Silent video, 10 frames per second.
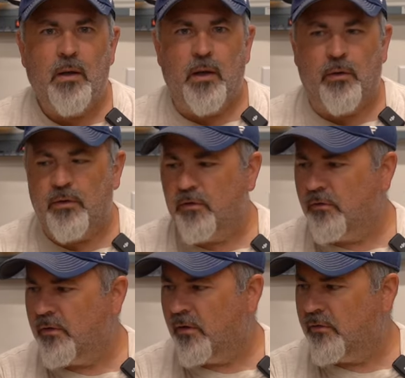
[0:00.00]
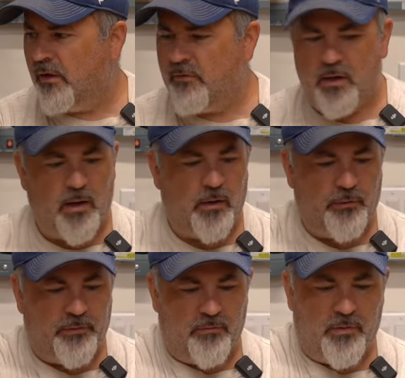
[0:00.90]
decent set of safety
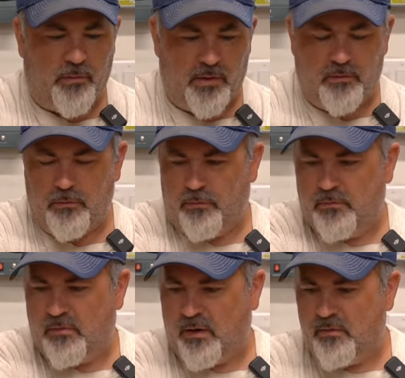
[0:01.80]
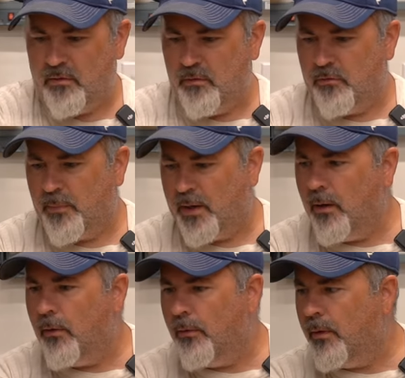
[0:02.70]
goggles, even though I do tend to use my
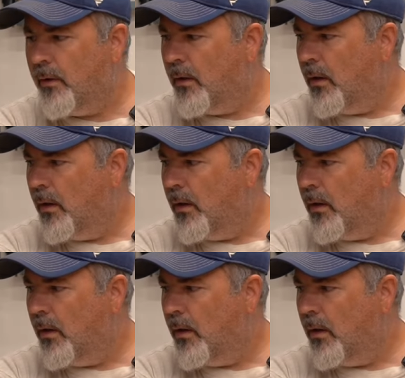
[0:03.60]
own.